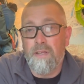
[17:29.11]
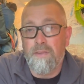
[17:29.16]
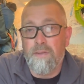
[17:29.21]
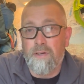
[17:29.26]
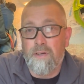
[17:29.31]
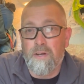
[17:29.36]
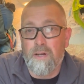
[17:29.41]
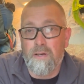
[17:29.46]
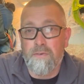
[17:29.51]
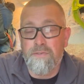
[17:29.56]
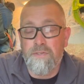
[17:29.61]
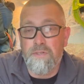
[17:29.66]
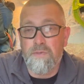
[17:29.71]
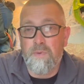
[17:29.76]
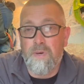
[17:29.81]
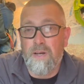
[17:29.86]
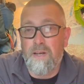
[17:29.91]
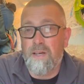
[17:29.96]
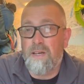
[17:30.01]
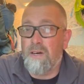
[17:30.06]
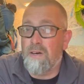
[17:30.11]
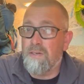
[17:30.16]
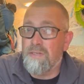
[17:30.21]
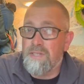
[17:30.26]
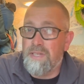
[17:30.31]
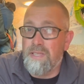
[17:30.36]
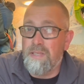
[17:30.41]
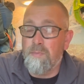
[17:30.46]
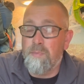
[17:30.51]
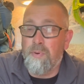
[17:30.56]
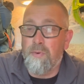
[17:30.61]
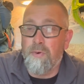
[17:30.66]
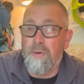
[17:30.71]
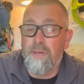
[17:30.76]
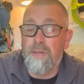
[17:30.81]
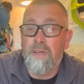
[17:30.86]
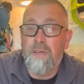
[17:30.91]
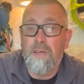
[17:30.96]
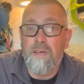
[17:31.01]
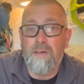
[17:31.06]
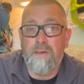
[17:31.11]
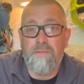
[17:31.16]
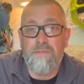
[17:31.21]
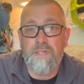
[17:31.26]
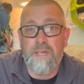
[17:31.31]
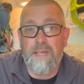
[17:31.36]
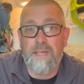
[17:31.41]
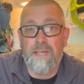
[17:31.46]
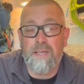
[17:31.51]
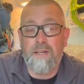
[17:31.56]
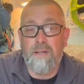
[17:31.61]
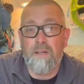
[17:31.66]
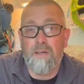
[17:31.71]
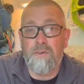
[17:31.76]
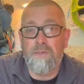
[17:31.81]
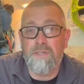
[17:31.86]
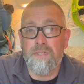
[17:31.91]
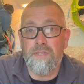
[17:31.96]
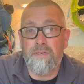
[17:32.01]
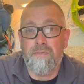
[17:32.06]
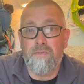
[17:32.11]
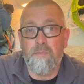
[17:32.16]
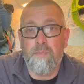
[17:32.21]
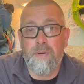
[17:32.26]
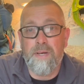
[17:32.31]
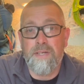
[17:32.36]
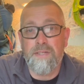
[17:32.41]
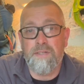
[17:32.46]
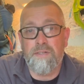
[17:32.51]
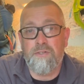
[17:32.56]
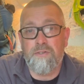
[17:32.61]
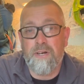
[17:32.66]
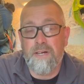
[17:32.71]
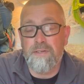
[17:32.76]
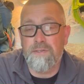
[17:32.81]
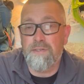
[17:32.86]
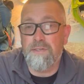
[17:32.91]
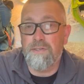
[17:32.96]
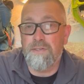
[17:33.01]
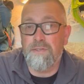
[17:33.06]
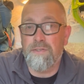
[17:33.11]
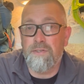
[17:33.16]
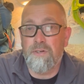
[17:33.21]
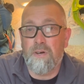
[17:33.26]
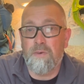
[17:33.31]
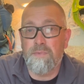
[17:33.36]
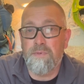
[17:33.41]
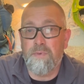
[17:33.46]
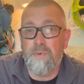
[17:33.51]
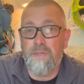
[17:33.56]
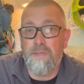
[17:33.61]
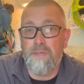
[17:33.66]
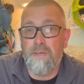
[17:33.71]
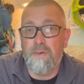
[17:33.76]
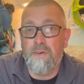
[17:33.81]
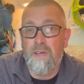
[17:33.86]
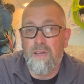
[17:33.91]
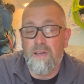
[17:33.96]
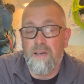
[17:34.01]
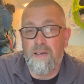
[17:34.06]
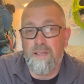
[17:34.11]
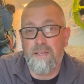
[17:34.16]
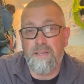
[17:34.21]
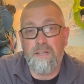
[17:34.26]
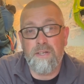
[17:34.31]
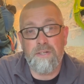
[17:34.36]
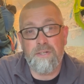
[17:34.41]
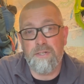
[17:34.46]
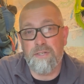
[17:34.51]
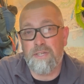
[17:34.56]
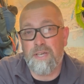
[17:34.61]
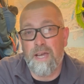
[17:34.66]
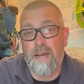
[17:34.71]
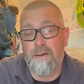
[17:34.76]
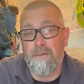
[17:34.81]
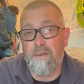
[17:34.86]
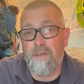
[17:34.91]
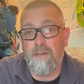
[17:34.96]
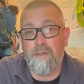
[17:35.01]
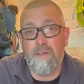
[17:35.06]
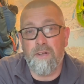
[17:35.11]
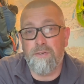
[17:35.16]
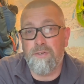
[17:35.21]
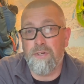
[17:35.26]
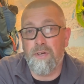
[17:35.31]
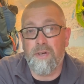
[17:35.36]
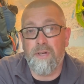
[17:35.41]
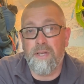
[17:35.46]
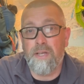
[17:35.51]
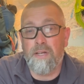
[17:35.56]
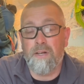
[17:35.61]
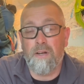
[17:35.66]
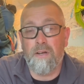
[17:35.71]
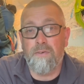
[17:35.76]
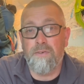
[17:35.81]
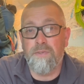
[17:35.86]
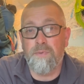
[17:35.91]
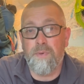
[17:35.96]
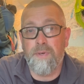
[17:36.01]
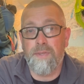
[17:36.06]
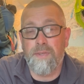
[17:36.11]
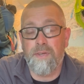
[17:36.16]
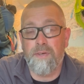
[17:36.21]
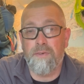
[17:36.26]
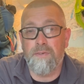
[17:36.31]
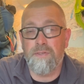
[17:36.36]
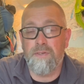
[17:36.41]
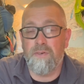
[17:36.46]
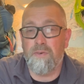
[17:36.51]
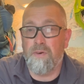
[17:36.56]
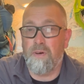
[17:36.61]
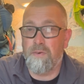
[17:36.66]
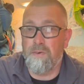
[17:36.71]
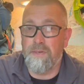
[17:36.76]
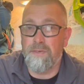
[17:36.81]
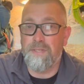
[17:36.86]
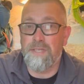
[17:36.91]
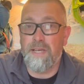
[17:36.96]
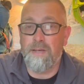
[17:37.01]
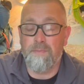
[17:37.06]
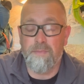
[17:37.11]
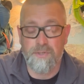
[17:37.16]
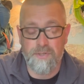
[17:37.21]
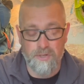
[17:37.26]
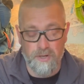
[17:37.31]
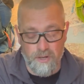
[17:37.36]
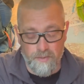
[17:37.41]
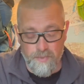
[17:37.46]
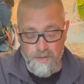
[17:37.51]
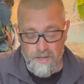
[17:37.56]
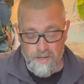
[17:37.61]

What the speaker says: the clothes as well. I can't see the point of taking loads of different pairs of trousers and tops with you and then you just carrying dirty clothes with you. So I'm going to take my time